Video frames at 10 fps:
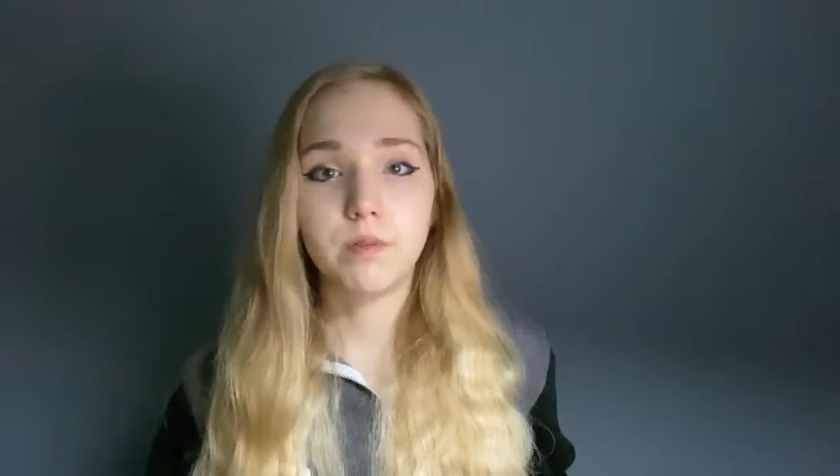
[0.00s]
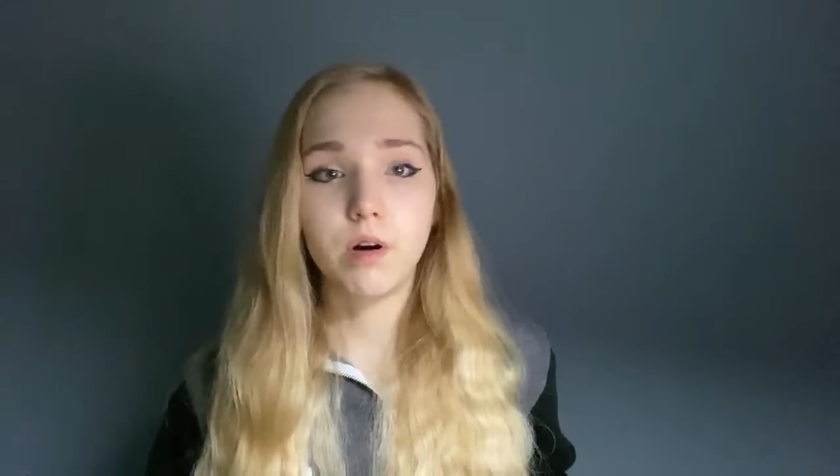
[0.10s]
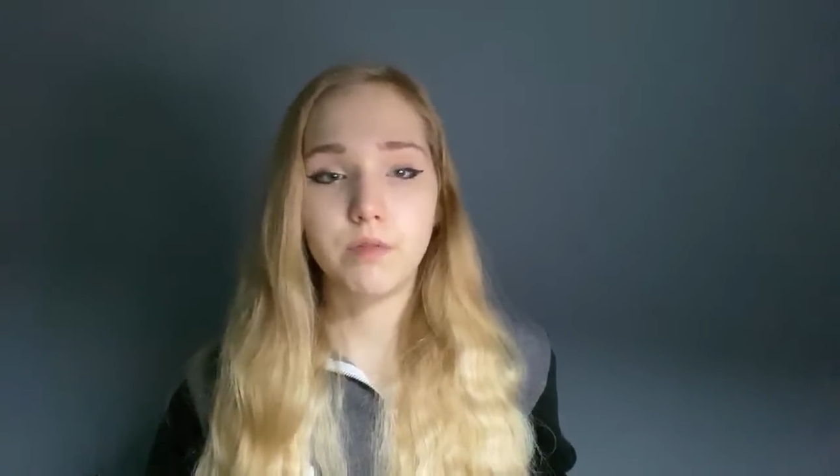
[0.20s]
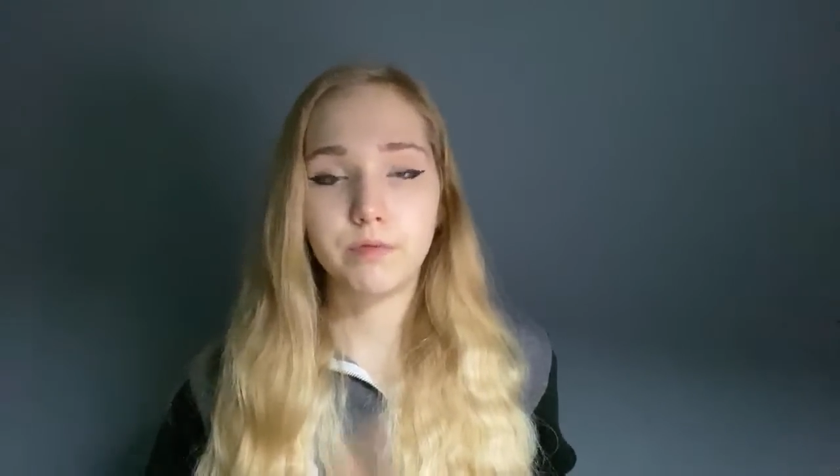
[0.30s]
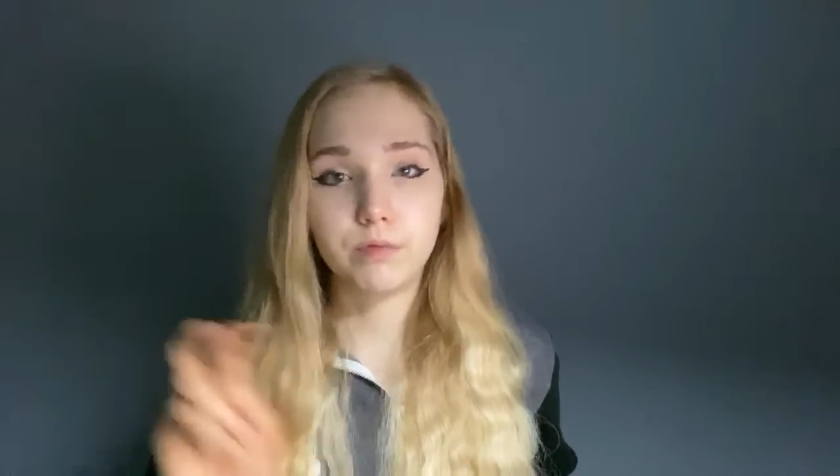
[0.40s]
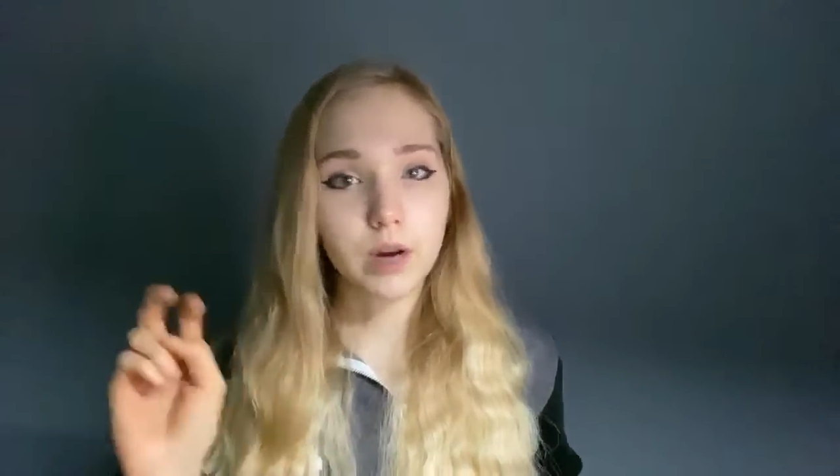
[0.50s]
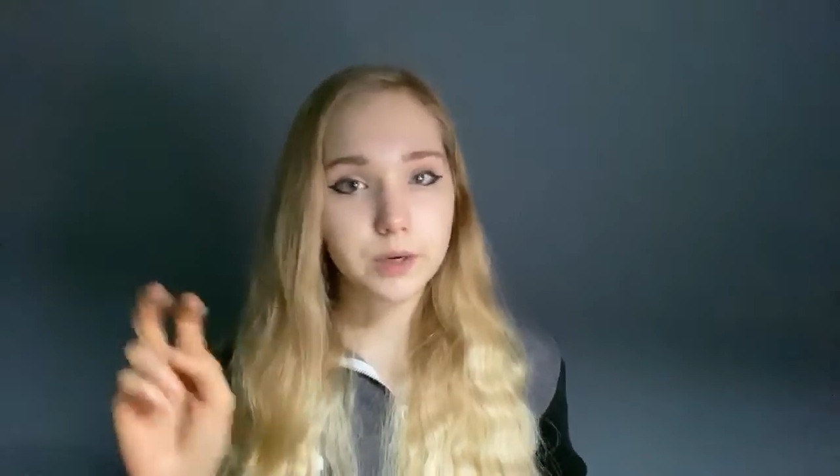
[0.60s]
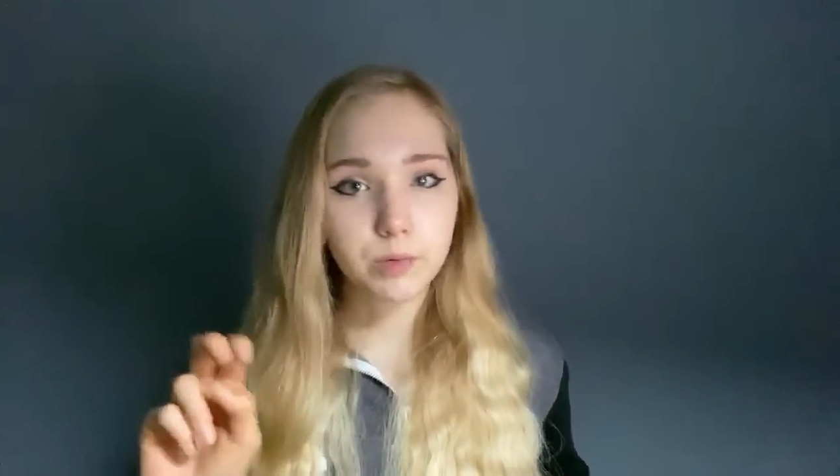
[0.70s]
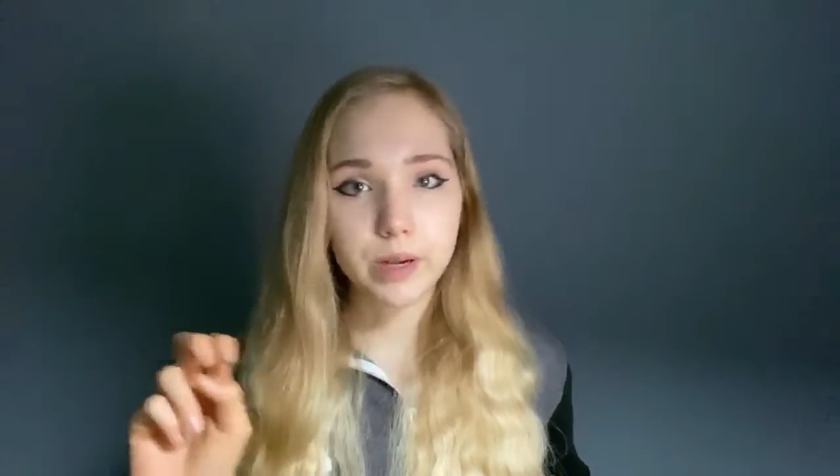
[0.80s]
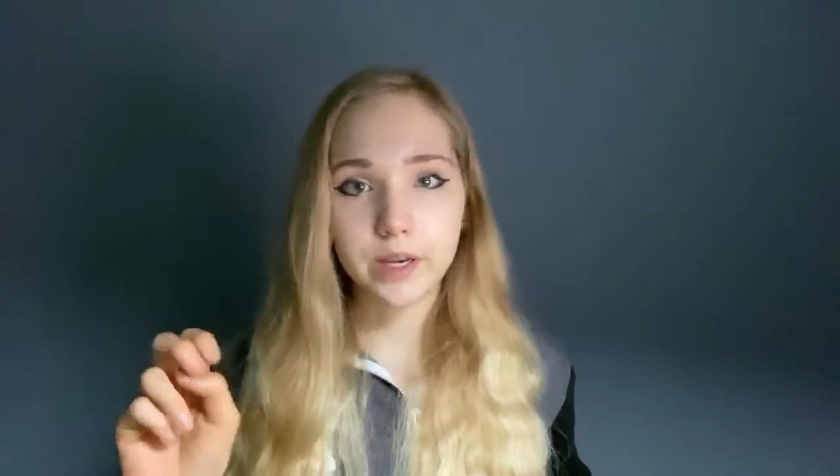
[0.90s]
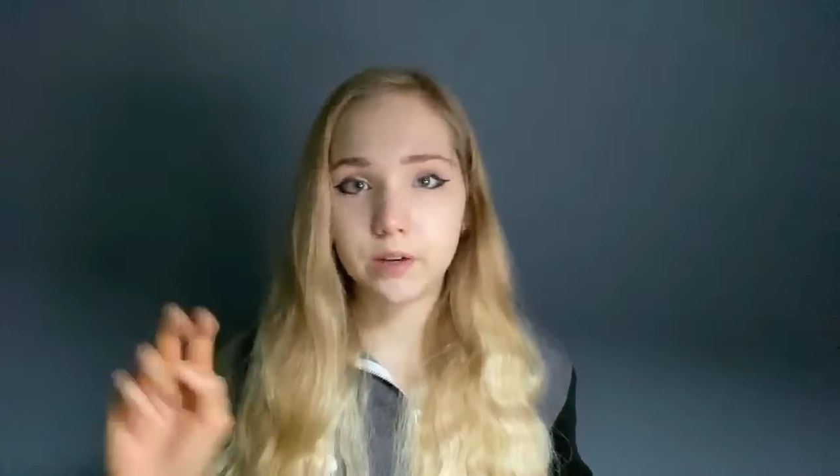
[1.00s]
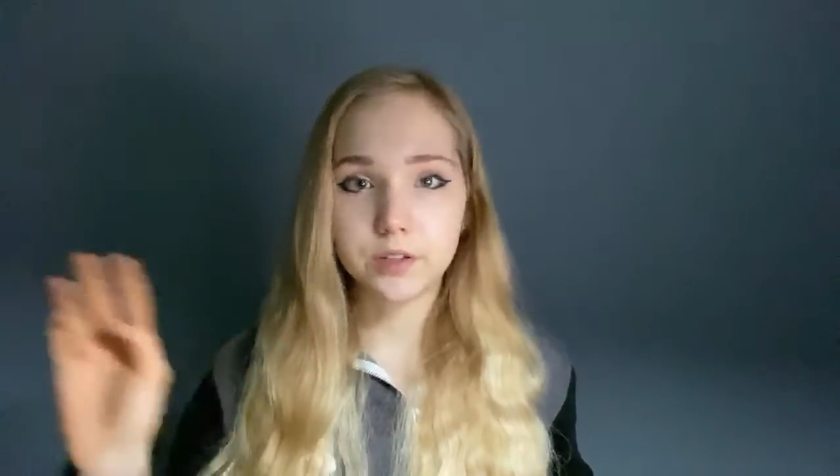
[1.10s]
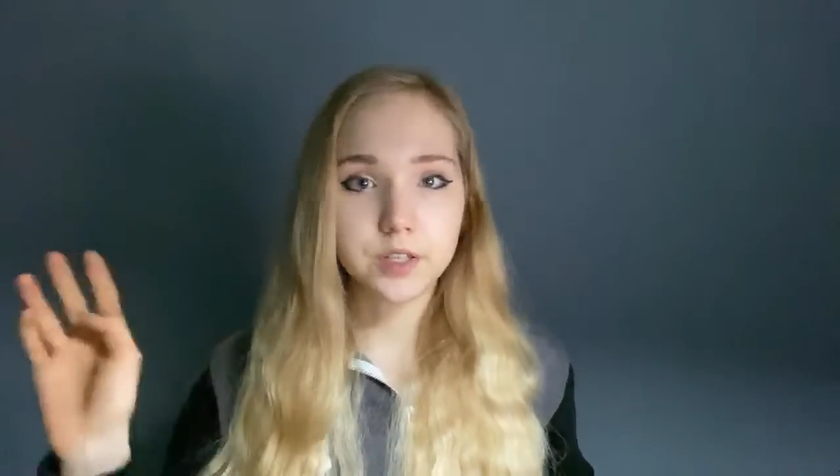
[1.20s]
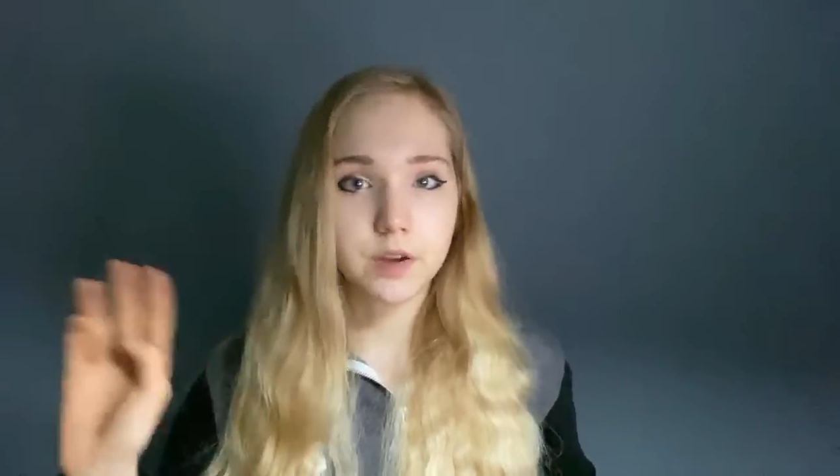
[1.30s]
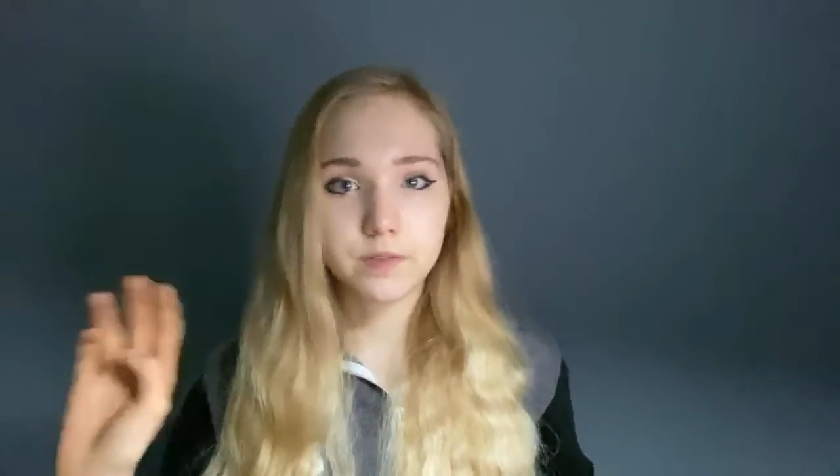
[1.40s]
of right-wing
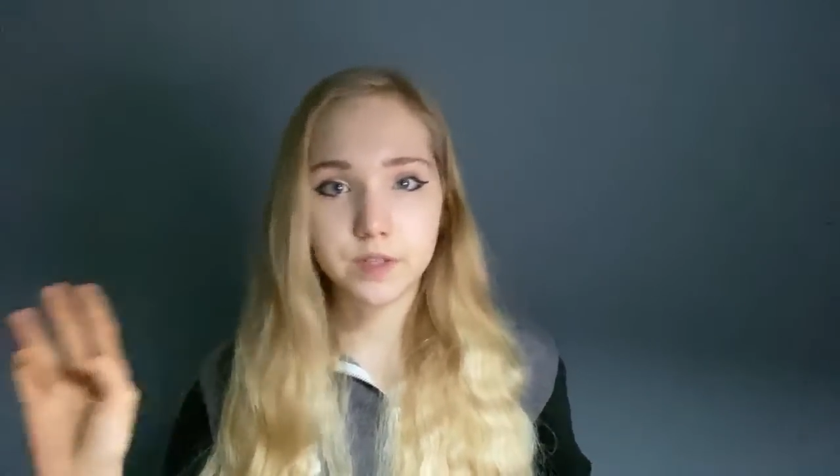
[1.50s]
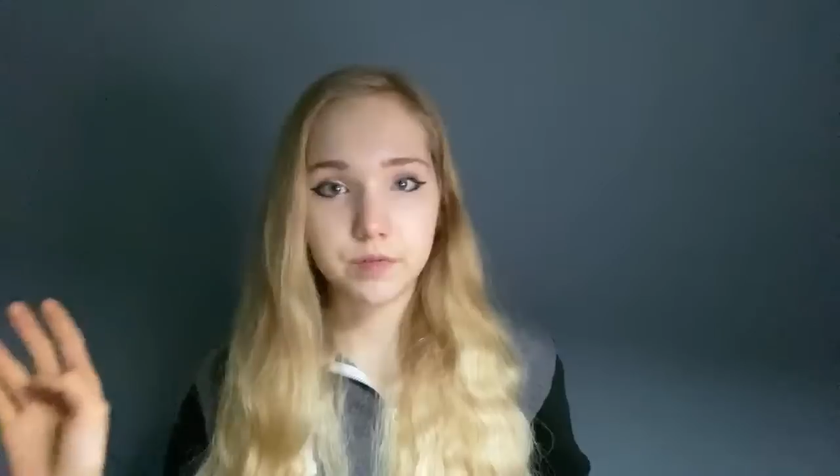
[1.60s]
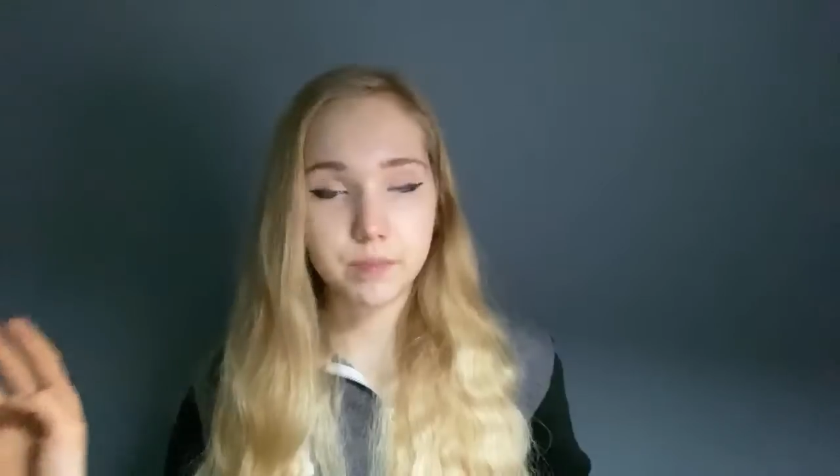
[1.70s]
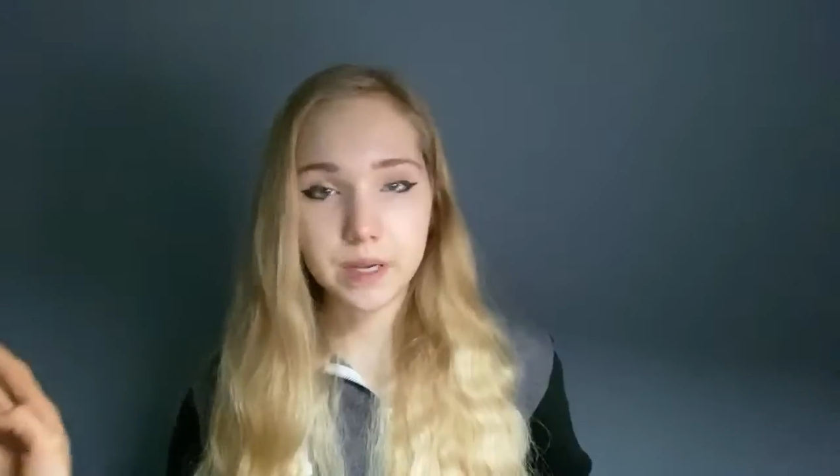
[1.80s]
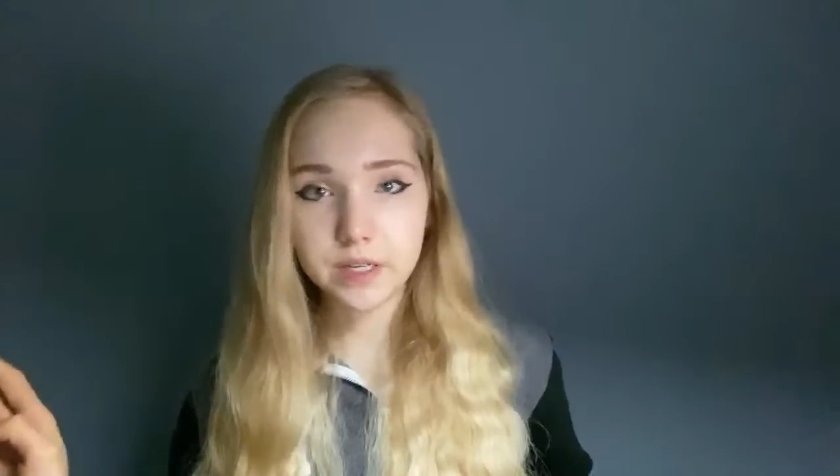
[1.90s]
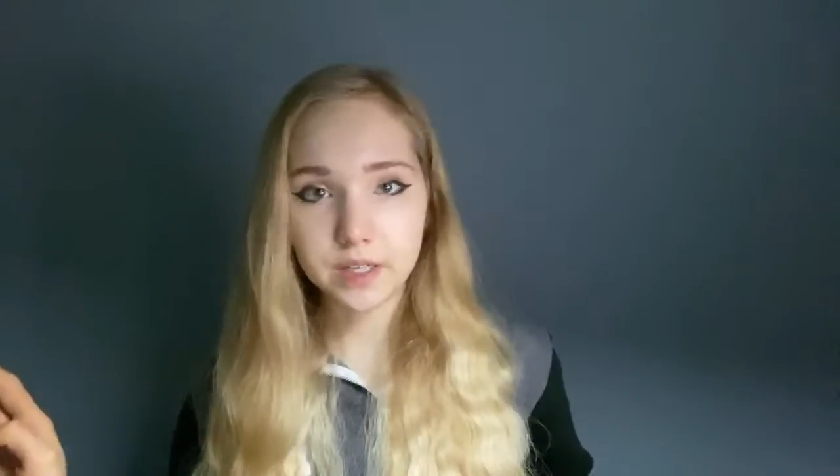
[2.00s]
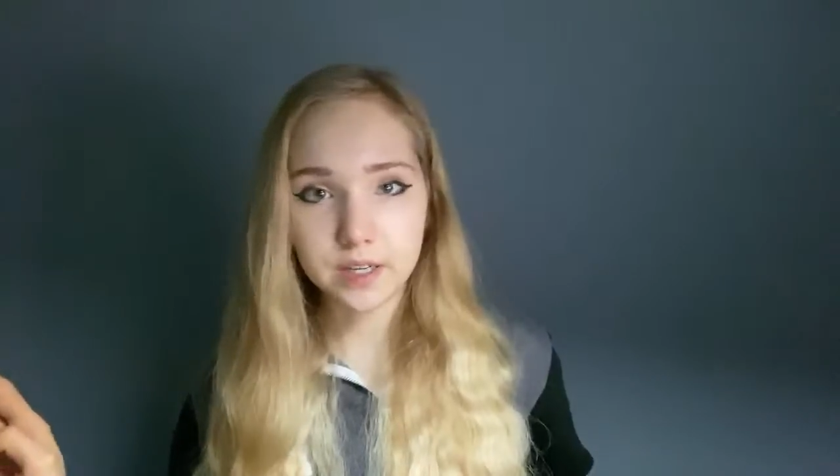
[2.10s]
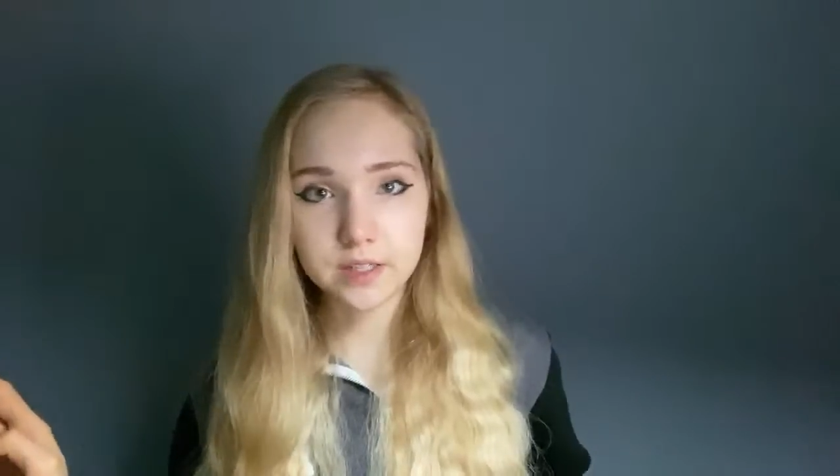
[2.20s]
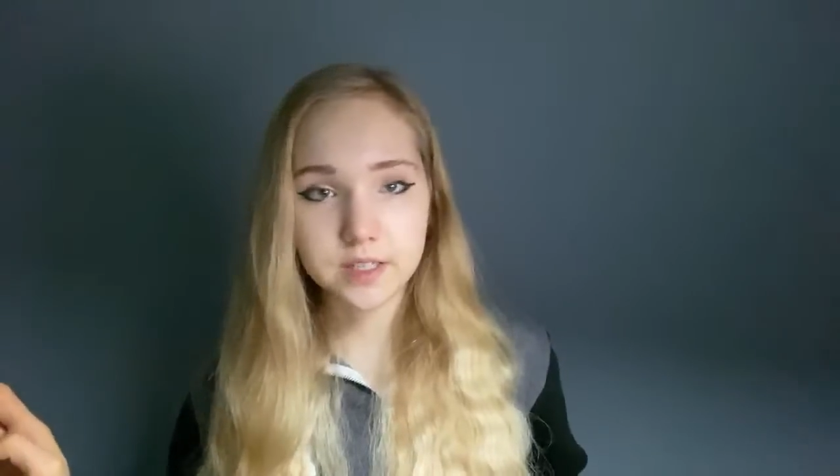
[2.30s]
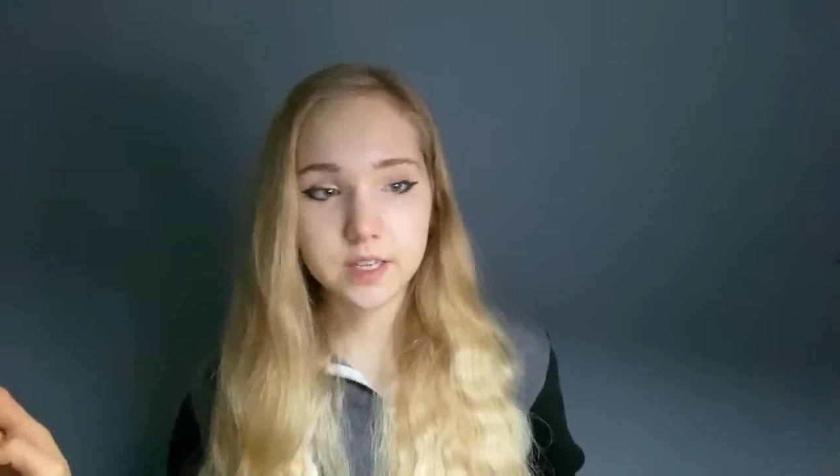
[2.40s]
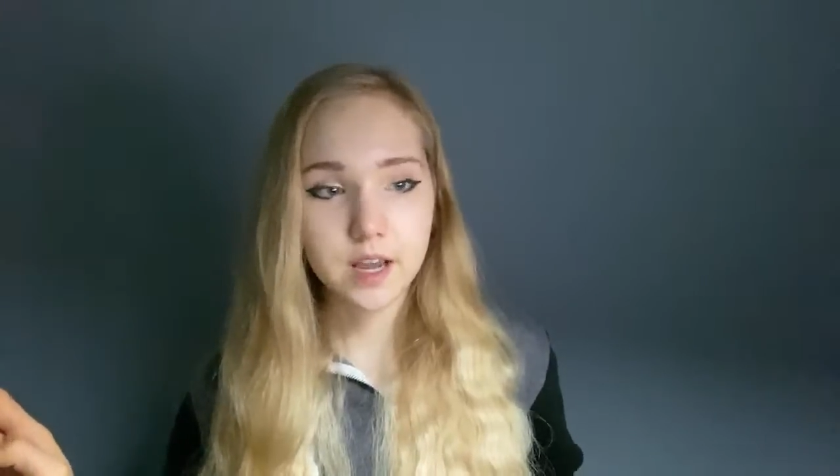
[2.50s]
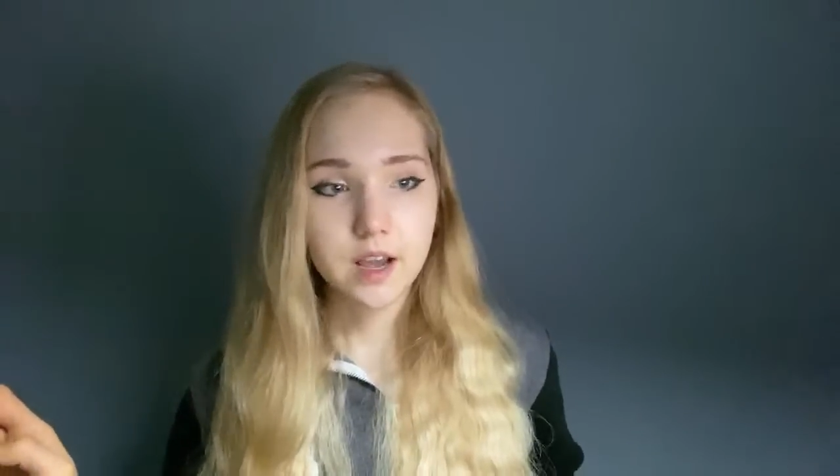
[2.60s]
conservative opinions,